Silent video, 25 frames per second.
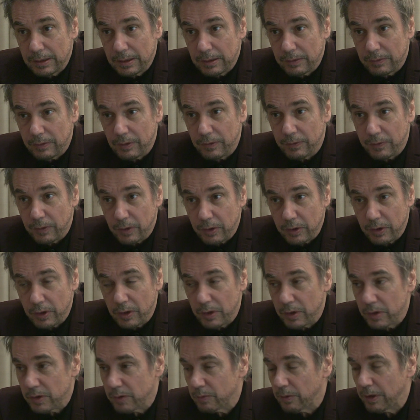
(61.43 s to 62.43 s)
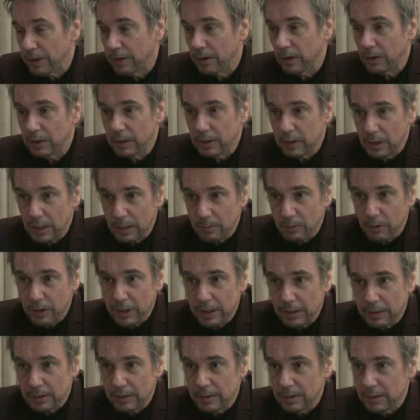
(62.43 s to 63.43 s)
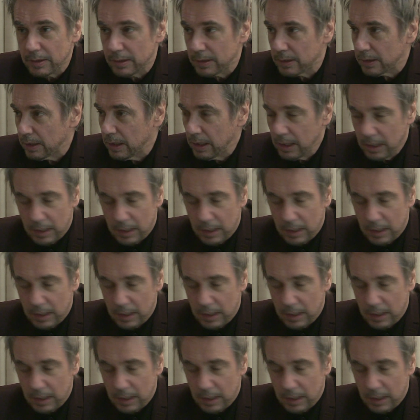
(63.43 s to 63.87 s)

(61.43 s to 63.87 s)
for 4 years with 30 collaborators,